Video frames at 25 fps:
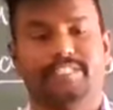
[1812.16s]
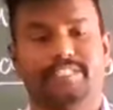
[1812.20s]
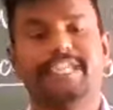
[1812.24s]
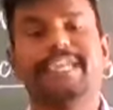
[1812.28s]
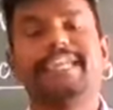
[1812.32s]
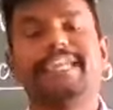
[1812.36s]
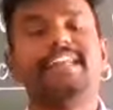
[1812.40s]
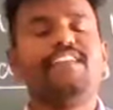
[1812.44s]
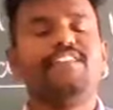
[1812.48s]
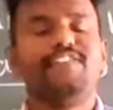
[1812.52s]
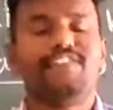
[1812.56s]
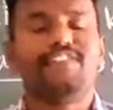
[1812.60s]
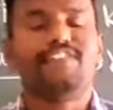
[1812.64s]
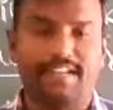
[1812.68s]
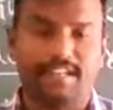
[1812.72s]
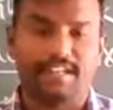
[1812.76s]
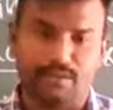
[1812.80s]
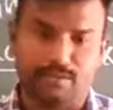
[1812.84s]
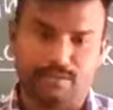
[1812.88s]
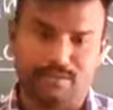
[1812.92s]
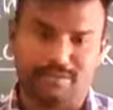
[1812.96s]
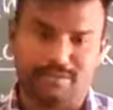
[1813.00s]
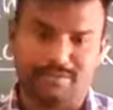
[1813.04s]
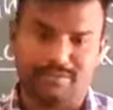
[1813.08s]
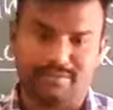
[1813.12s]
kidney
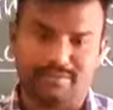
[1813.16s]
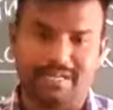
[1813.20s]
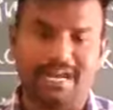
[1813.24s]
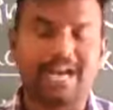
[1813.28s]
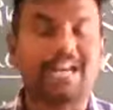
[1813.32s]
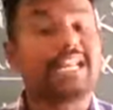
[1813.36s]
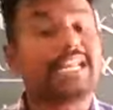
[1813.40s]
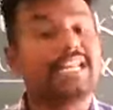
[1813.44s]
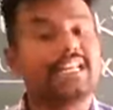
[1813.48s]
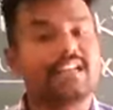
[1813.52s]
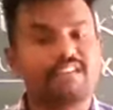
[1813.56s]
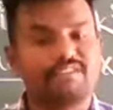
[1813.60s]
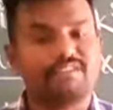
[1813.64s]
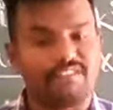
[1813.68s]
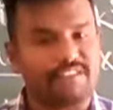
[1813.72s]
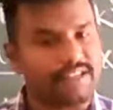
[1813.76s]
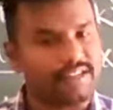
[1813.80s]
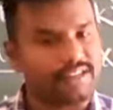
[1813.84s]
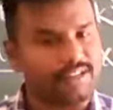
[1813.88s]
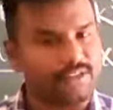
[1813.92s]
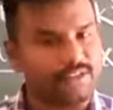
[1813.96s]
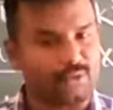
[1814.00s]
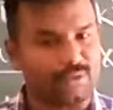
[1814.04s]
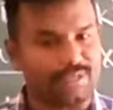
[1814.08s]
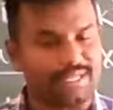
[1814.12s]
failure or renal
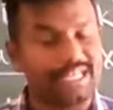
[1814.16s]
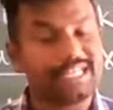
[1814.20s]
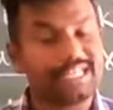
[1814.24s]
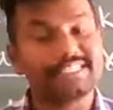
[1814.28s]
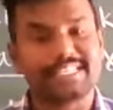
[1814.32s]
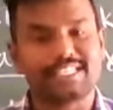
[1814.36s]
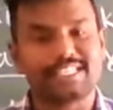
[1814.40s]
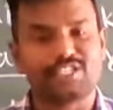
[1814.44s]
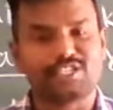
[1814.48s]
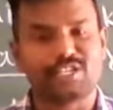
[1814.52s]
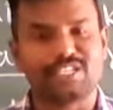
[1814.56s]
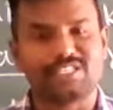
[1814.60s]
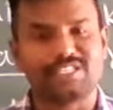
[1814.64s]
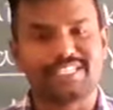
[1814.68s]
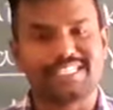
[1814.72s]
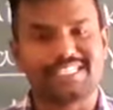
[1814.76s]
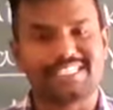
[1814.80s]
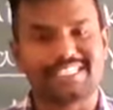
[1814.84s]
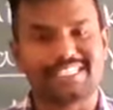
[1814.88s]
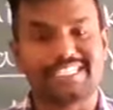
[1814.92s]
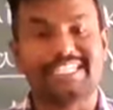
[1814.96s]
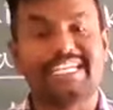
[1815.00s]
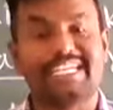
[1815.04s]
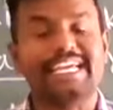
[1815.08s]
failure, in such cases,